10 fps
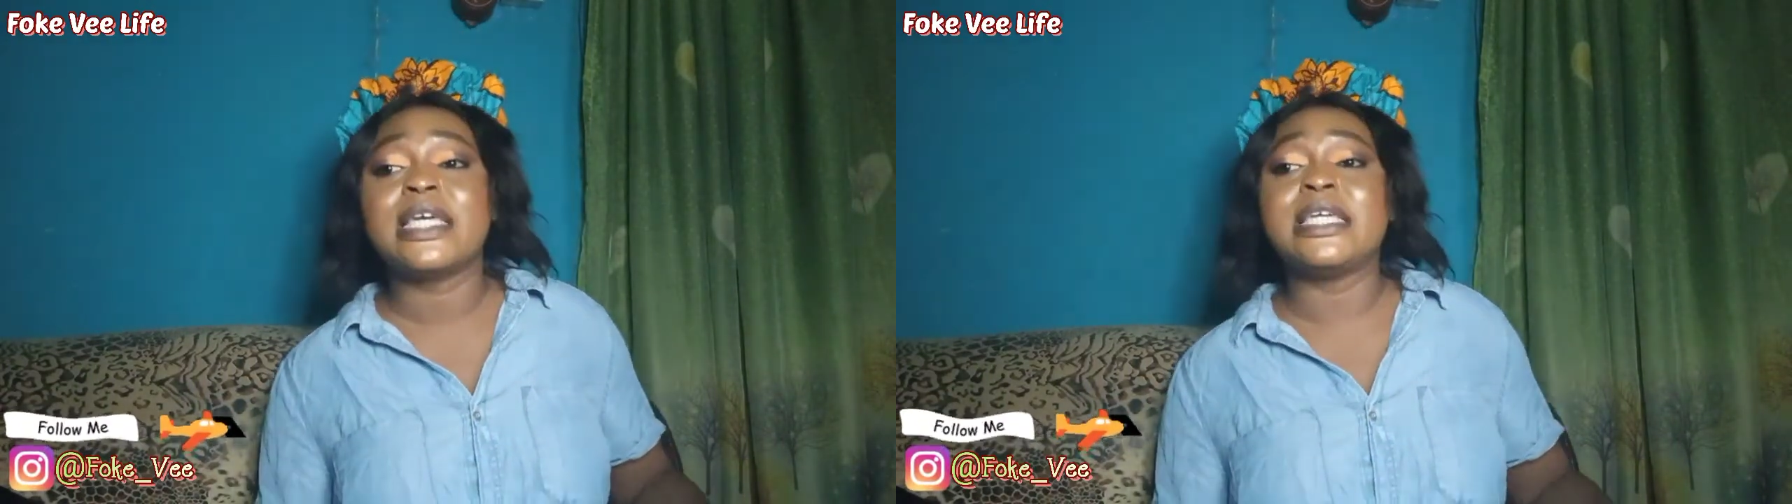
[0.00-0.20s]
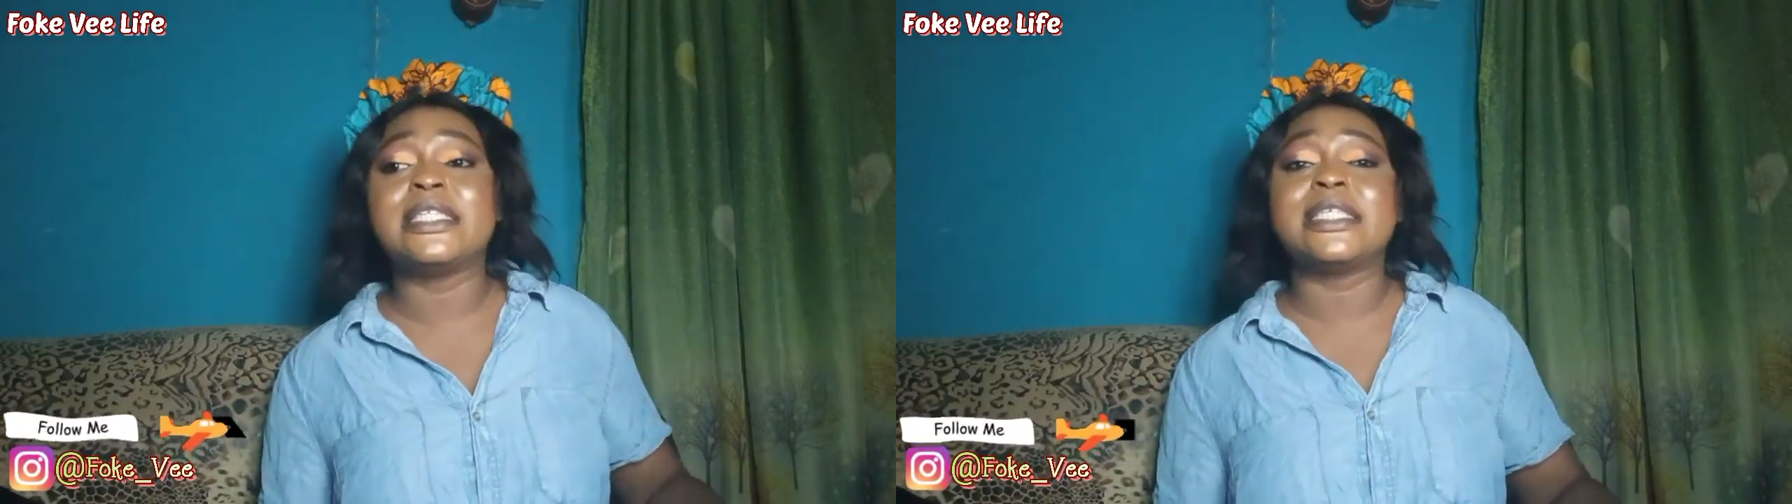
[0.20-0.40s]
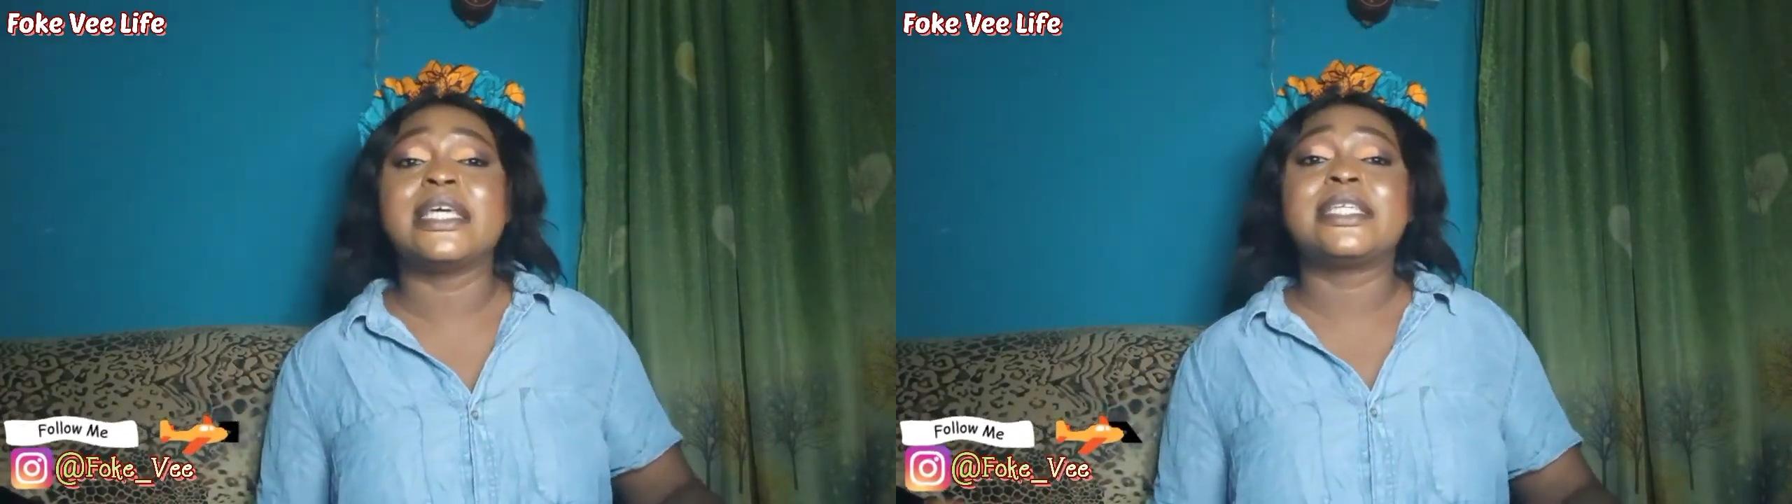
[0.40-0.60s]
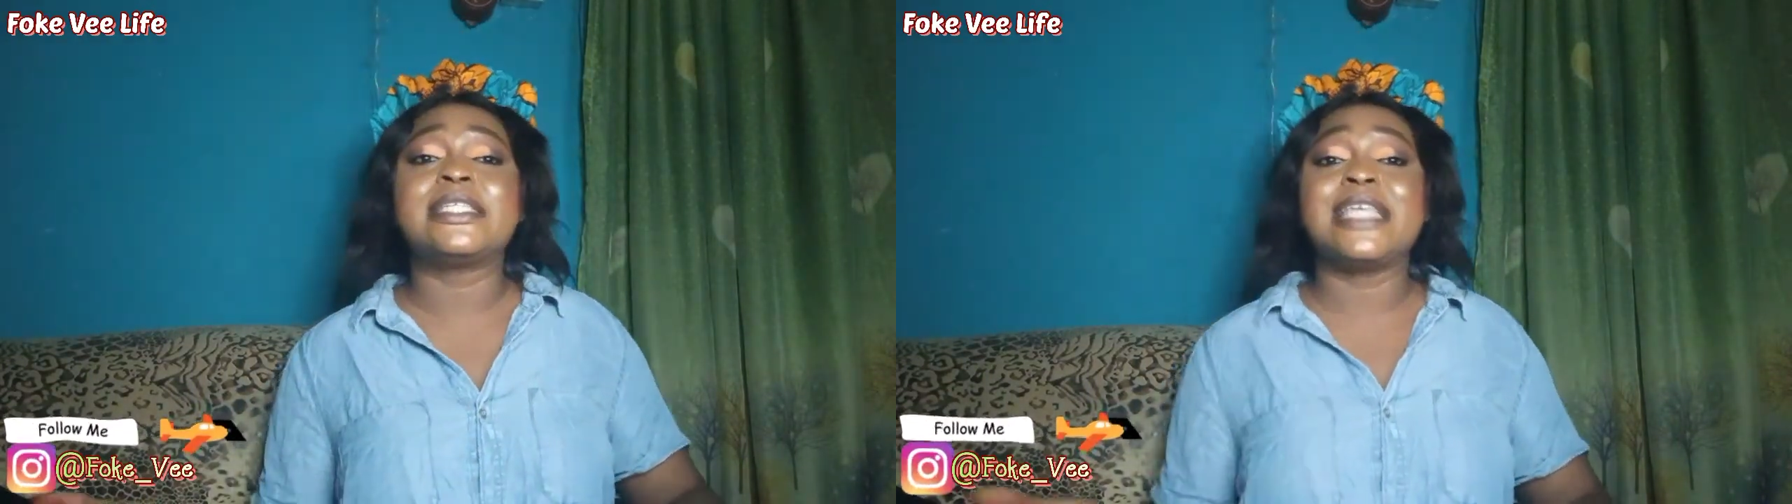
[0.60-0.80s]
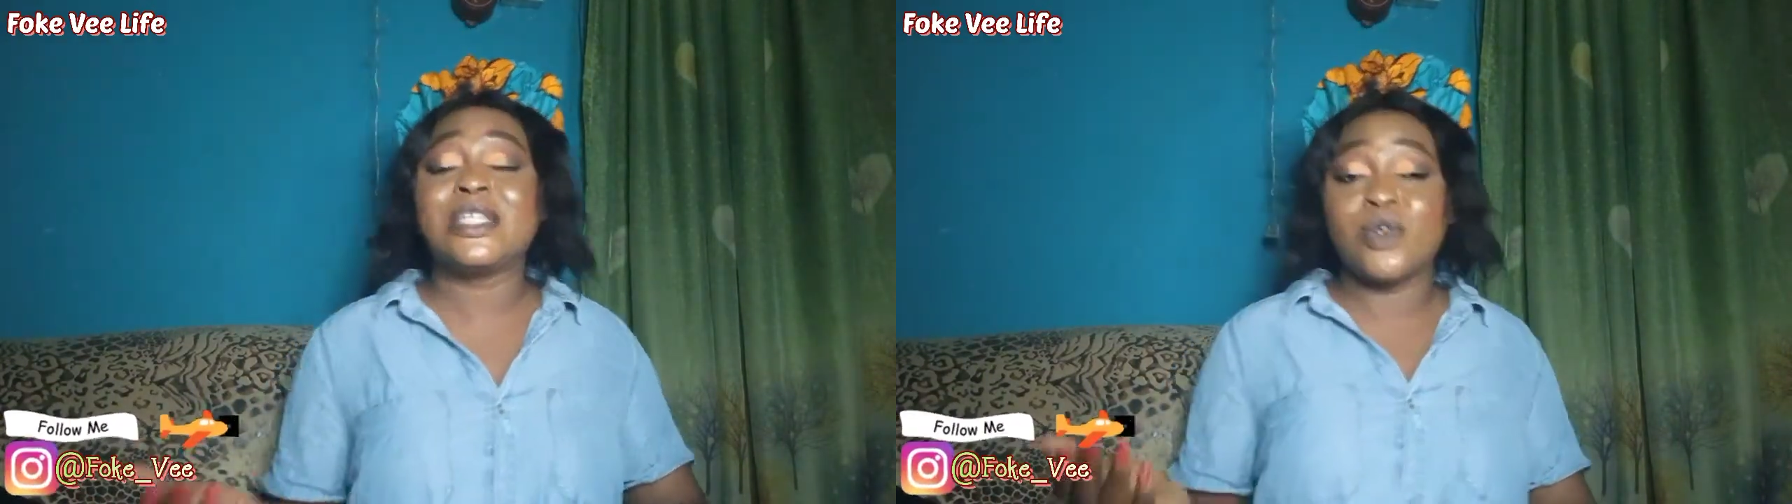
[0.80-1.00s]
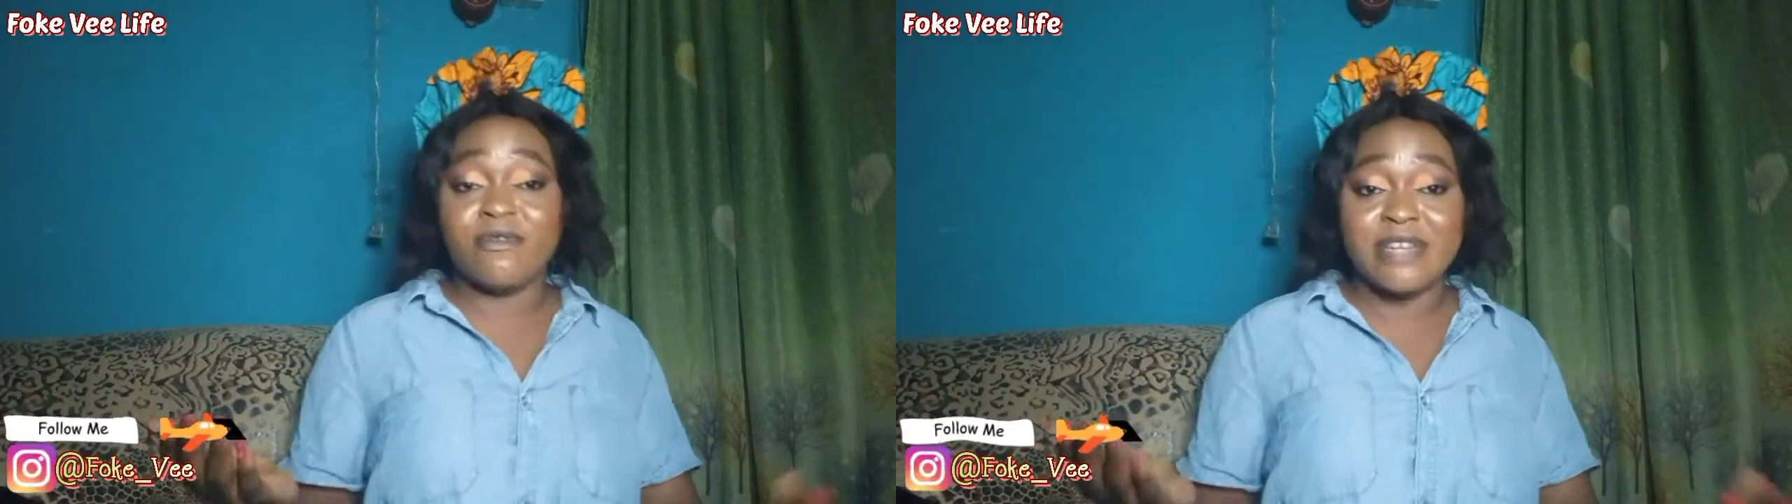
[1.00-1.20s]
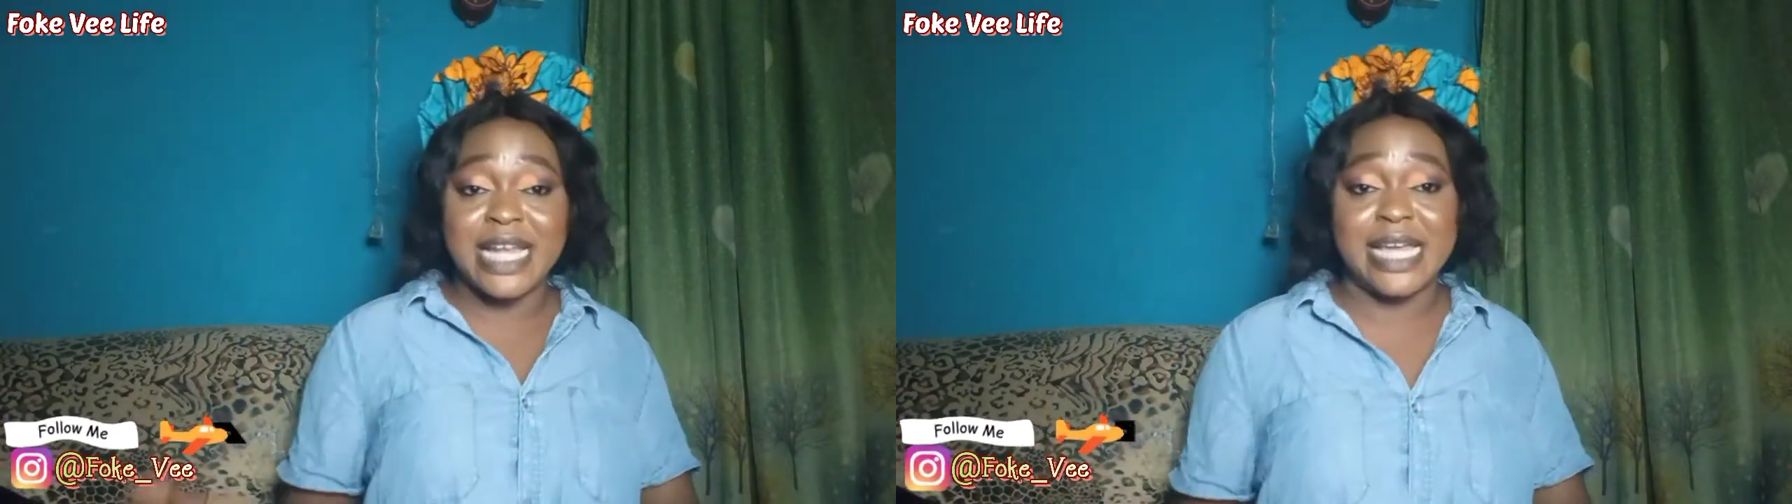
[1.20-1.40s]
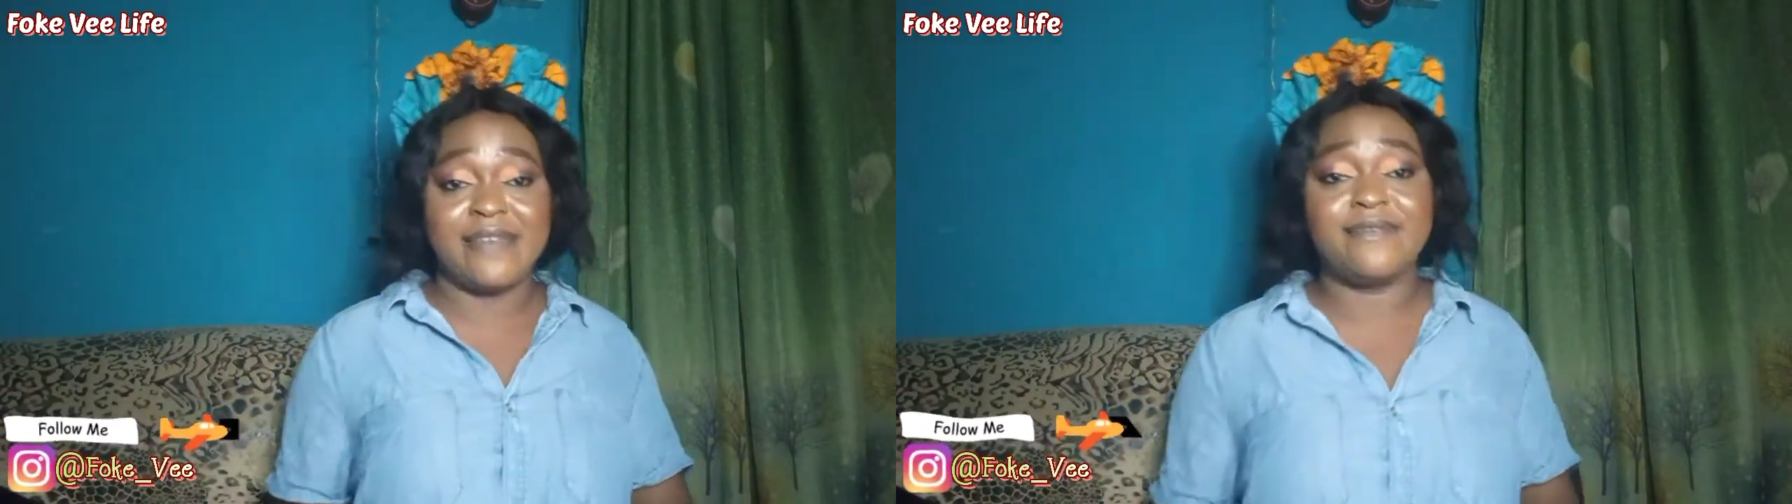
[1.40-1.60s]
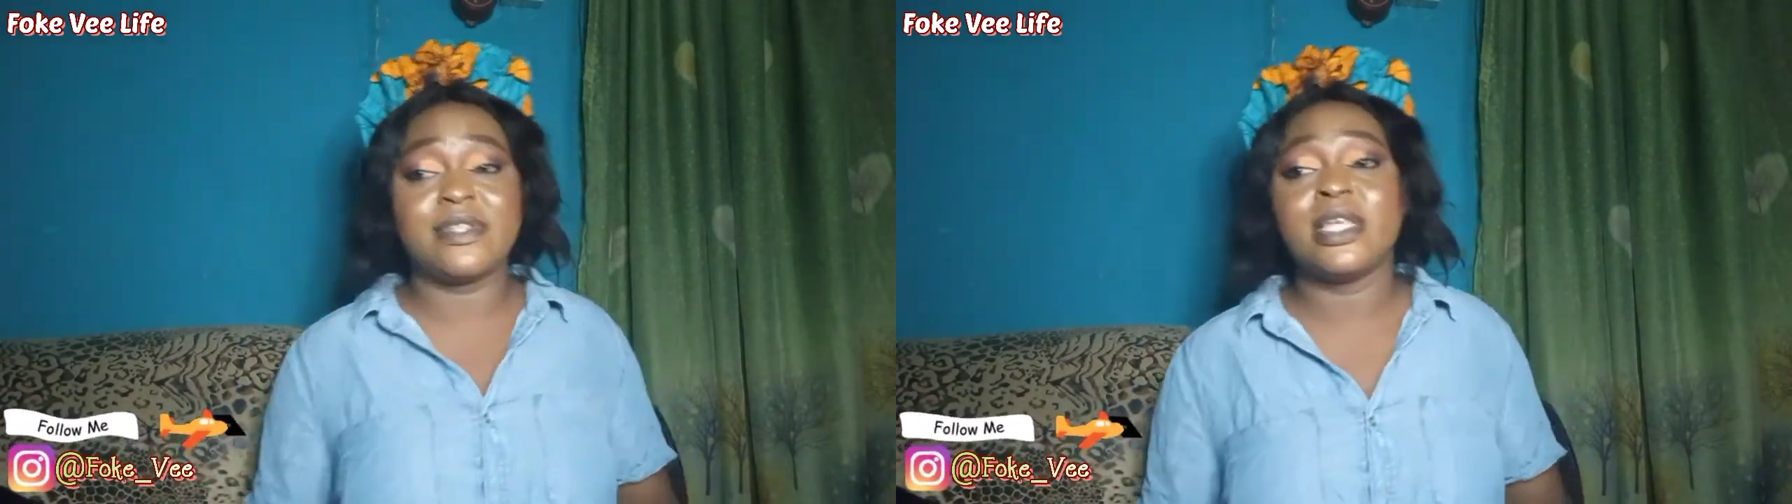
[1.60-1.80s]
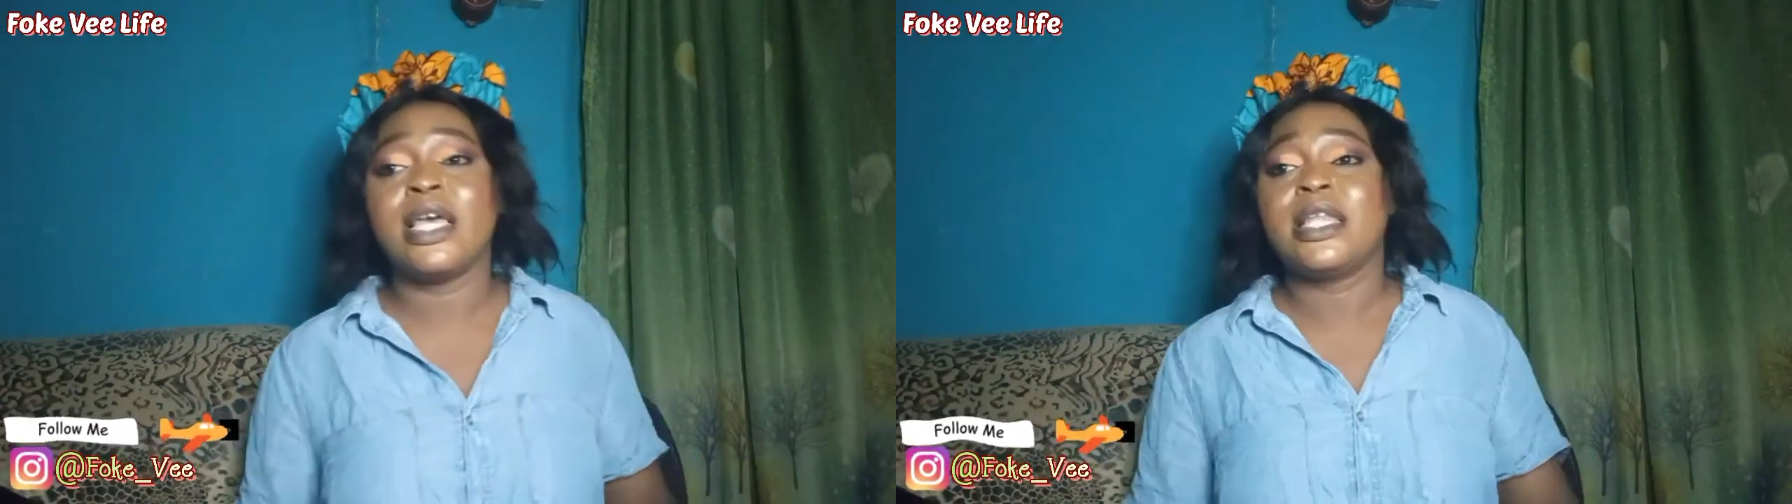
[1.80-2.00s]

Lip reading: is set of knives.